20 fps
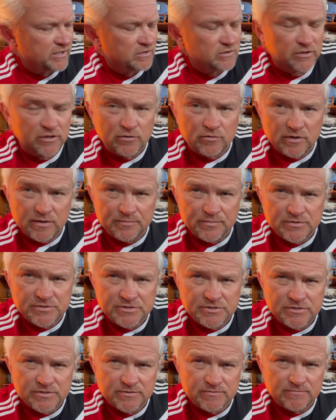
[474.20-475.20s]

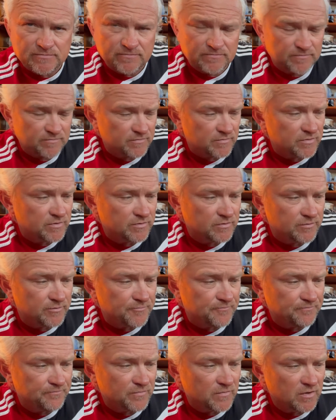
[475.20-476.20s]
crimpers,
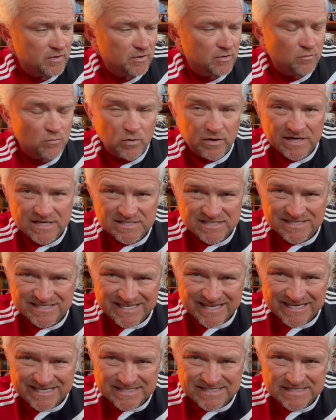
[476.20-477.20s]
one has a
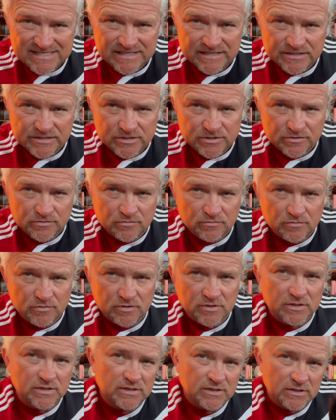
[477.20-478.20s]
tendency to
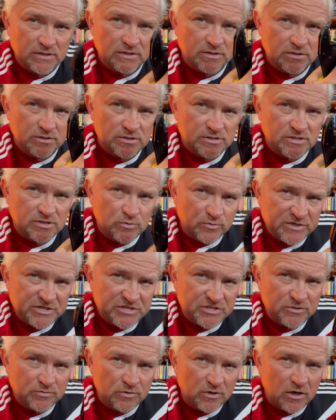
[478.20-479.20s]
squeeze
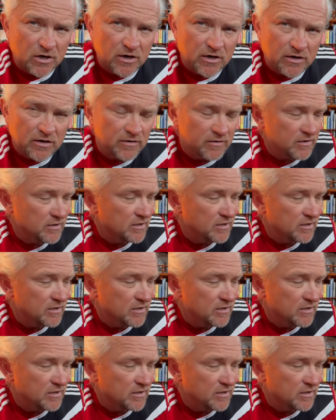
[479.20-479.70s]
too hard